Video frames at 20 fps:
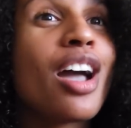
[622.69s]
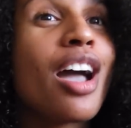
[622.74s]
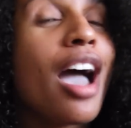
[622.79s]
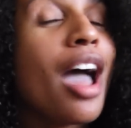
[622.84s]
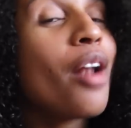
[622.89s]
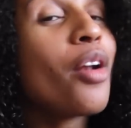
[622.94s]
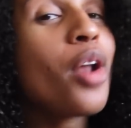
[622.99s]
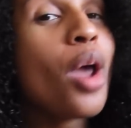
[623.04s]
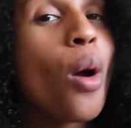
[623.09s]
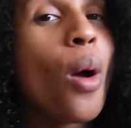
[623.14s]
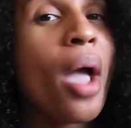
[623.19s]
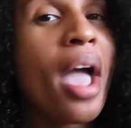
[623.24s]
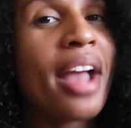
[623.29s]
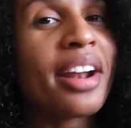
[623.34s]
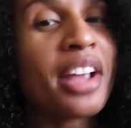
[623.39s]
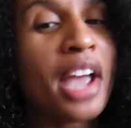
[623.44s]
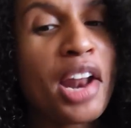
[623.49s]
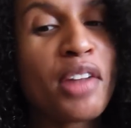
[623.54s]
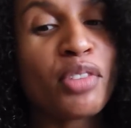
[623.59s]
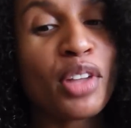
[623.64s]
I don't know, I
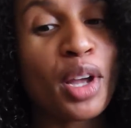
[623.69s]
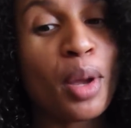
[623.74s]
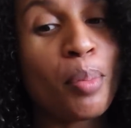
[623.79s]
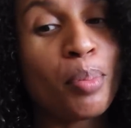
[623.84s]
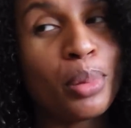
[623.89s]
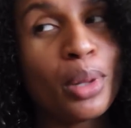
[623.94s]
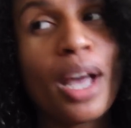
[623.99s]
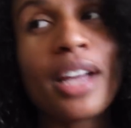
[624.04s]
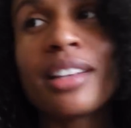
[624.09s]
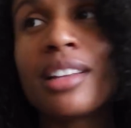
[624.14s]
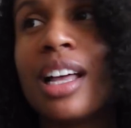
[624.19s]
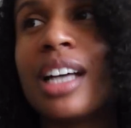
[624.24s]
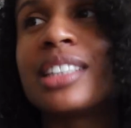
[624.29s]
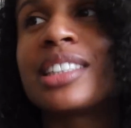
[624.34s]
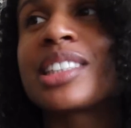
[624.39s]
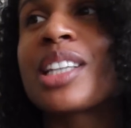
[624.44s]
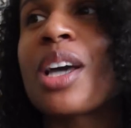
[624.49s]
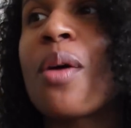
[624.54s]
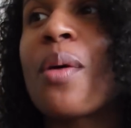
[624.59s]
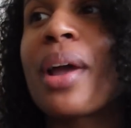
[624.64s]
had kind of like a
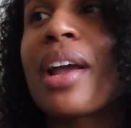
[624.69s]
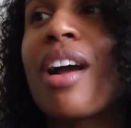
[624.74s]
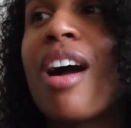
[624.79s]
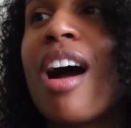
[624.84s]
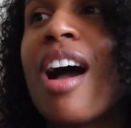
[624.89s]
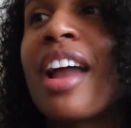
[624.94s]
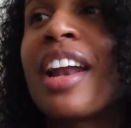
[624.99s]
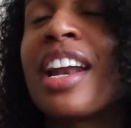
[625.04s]
bloodlust going on,